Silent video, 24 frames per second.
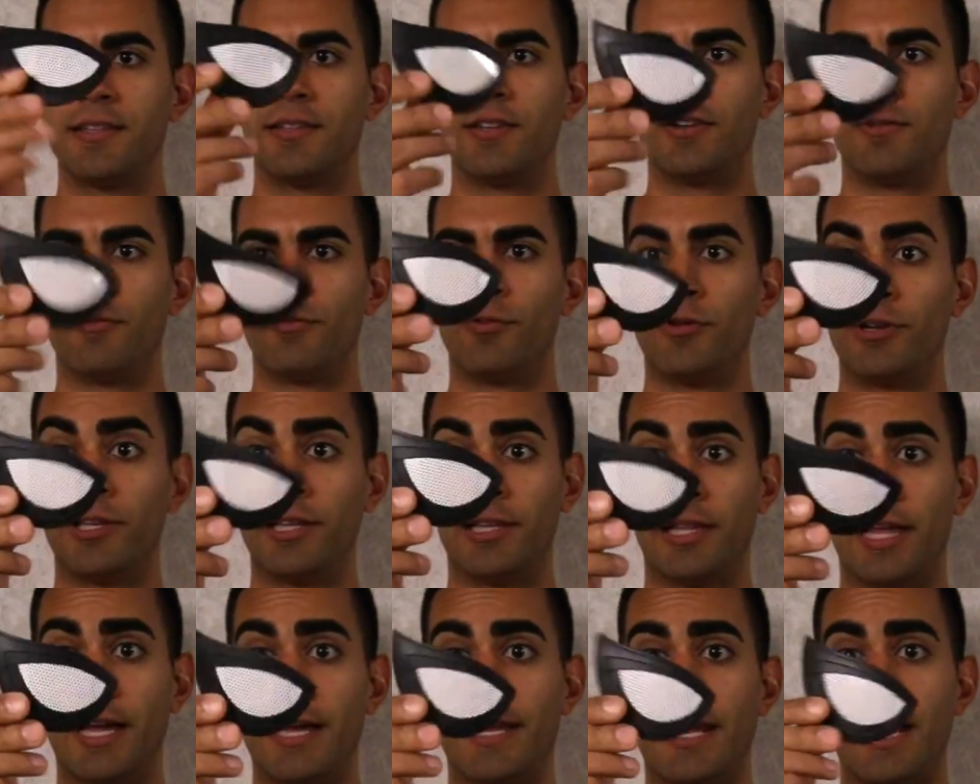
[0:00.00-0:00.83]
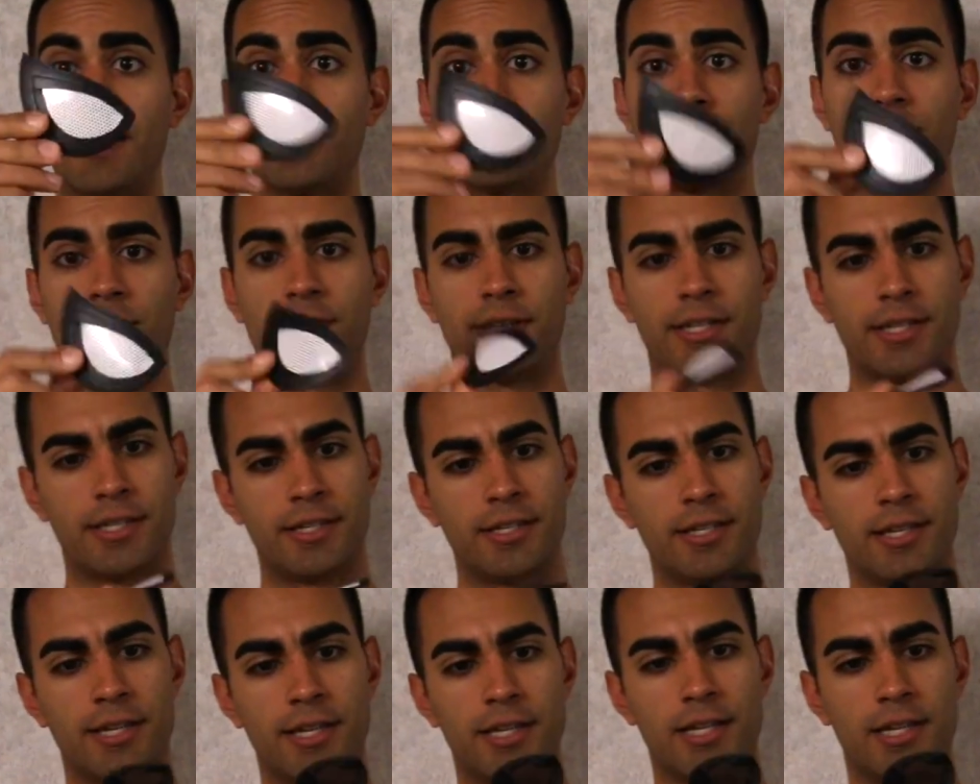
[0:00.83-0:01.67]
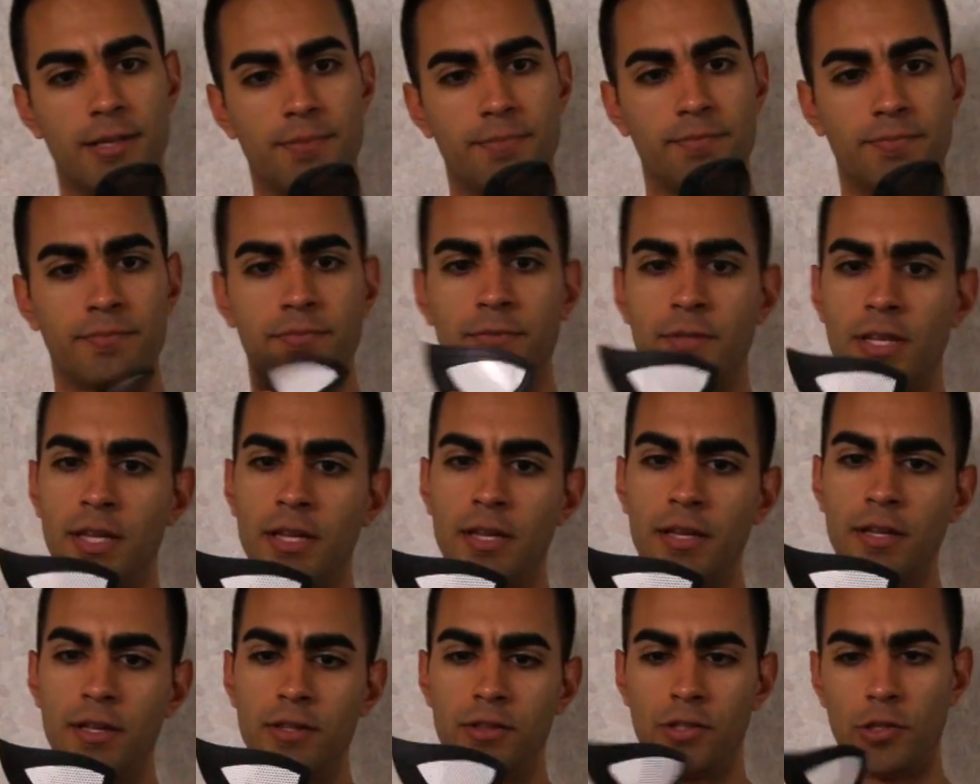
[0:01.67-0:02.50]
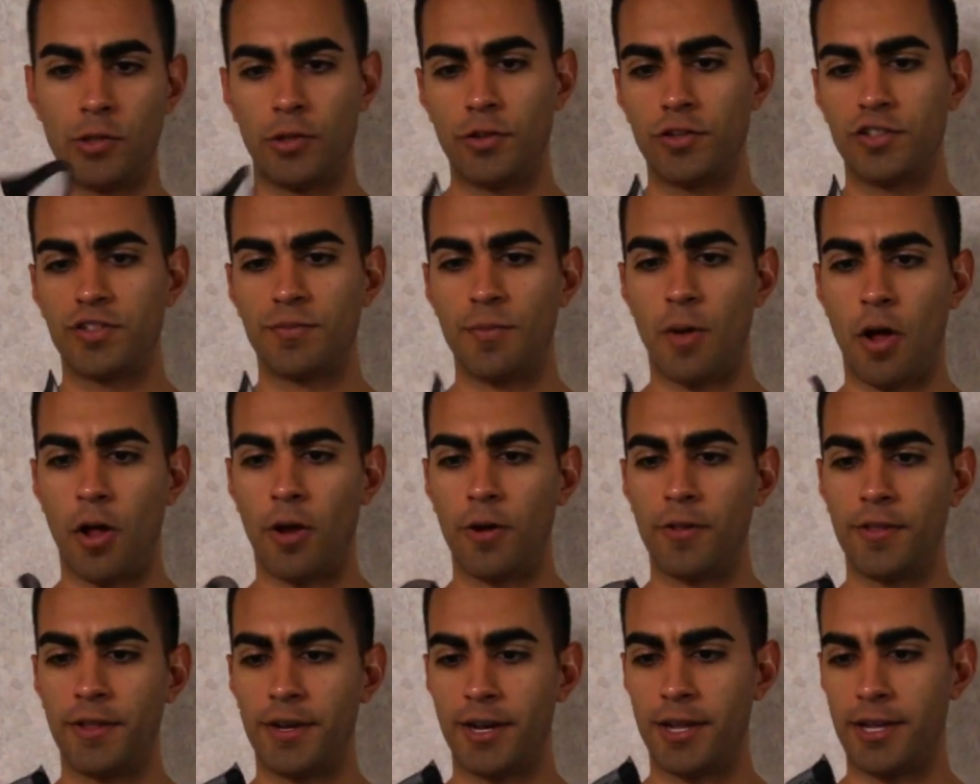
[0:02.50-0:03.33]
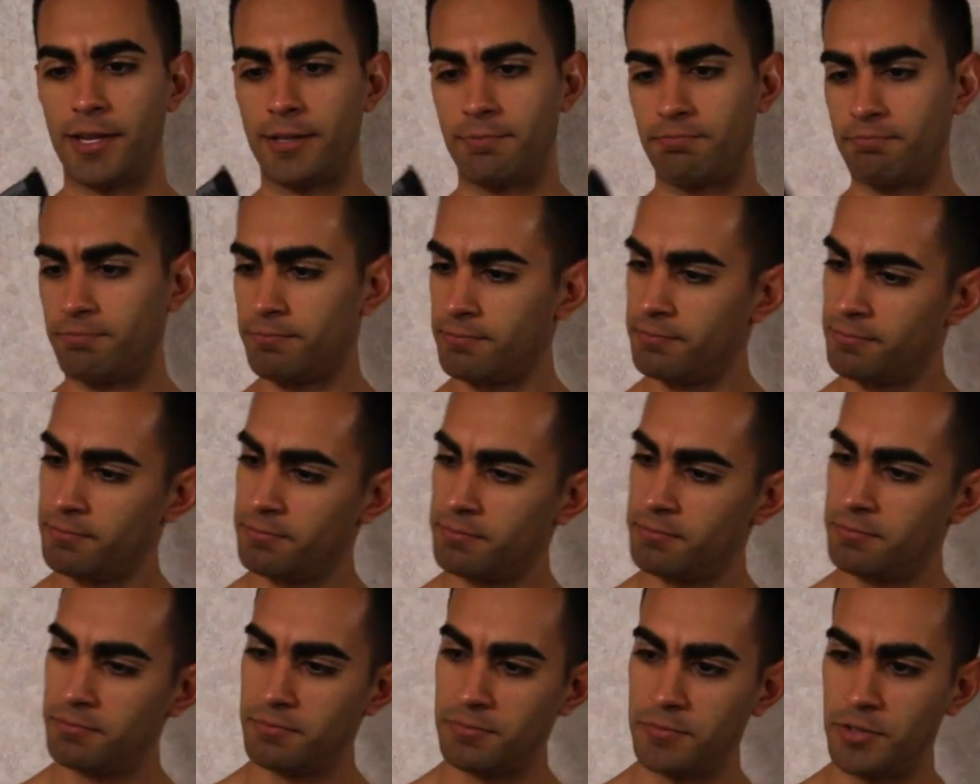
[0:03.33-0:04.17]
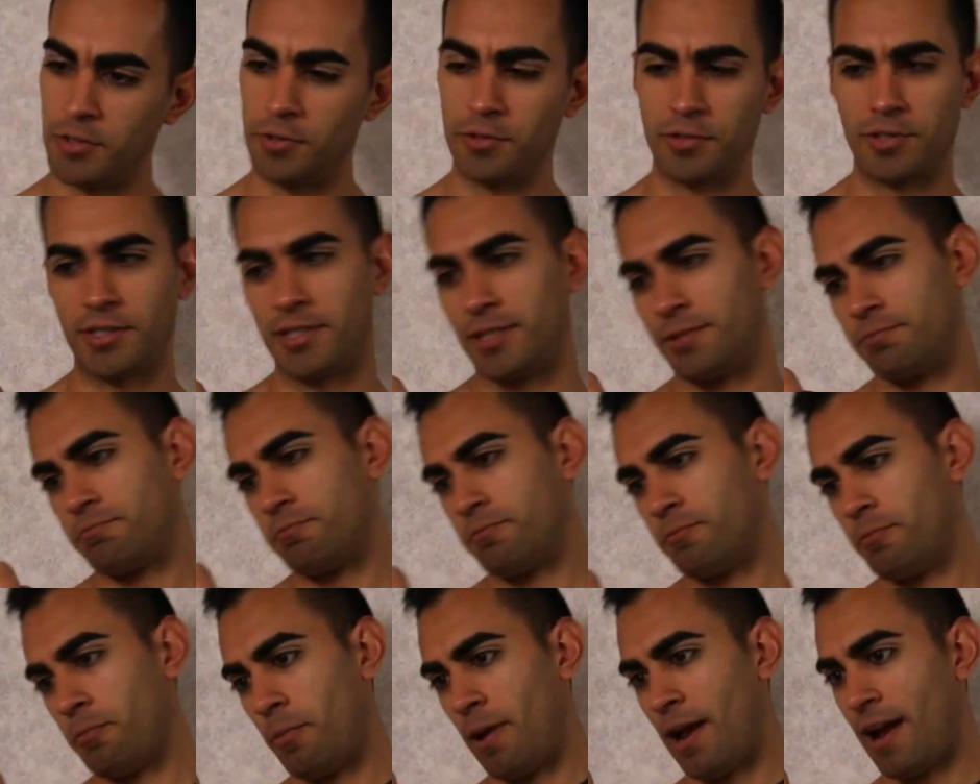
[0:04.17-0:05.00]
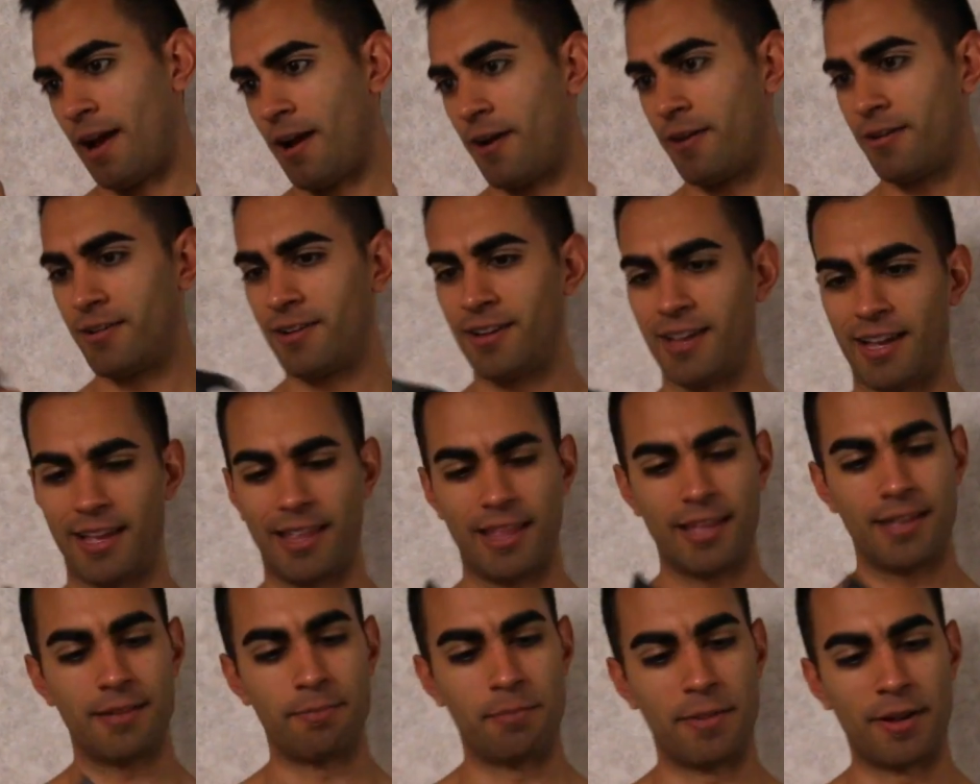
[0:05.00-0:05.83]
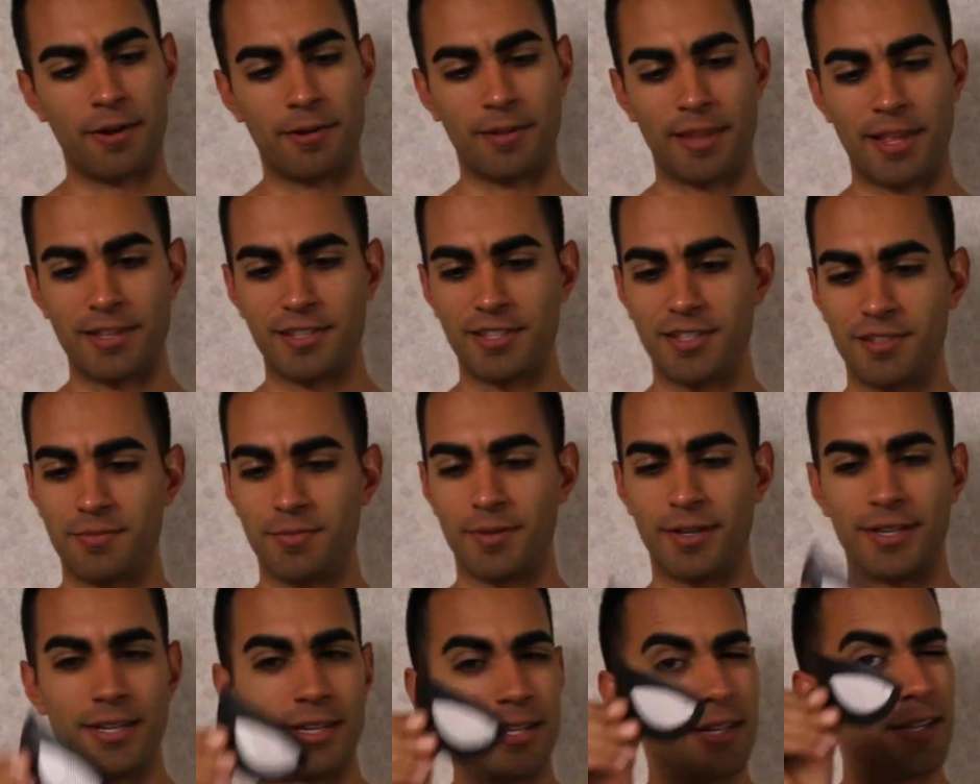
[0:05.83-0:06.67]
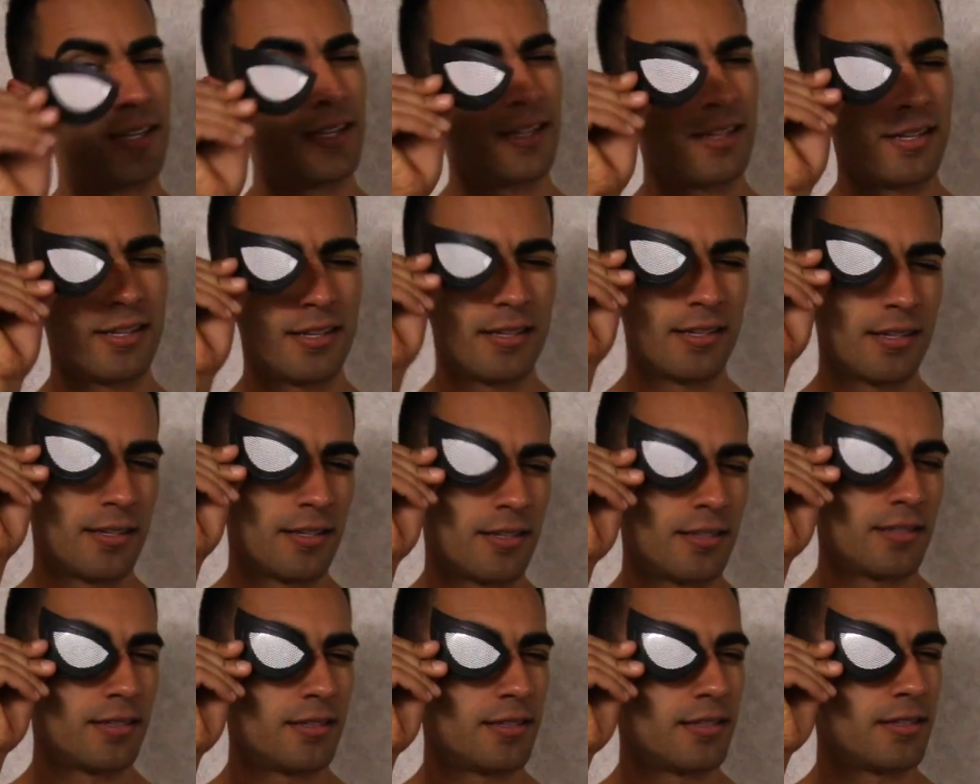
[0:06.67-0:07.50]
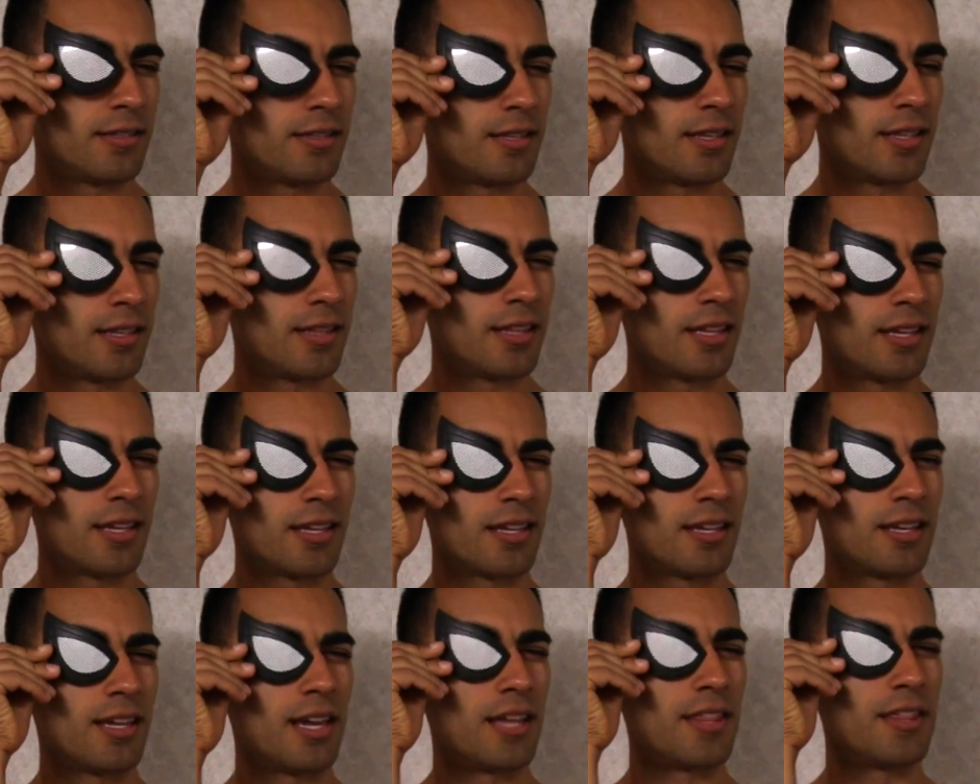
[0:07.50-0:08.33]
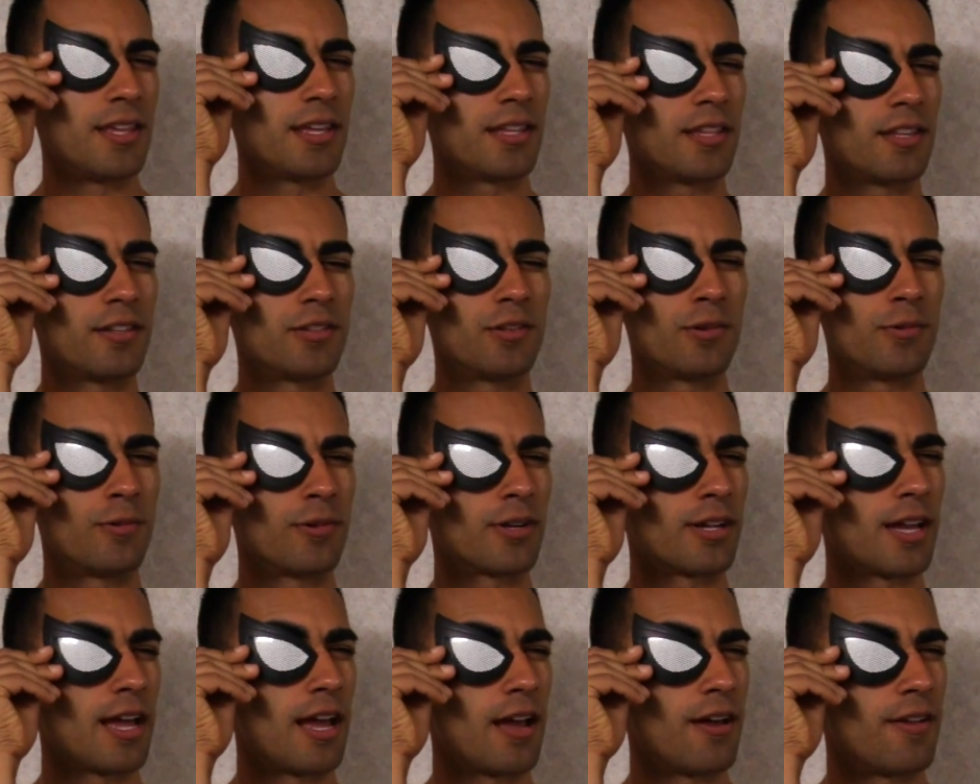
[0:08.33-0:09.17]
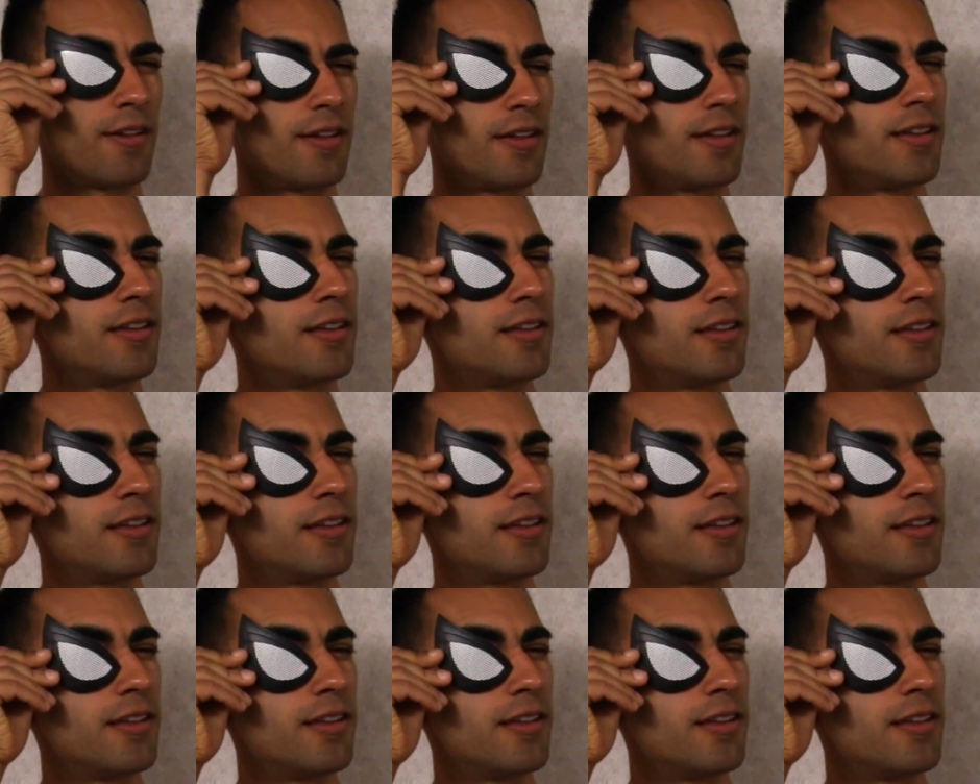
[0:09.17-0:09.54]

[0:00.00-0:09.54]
They're really light, actually. They're a little smaller than I usually wear. I like bigger lenses, but I think this will work out.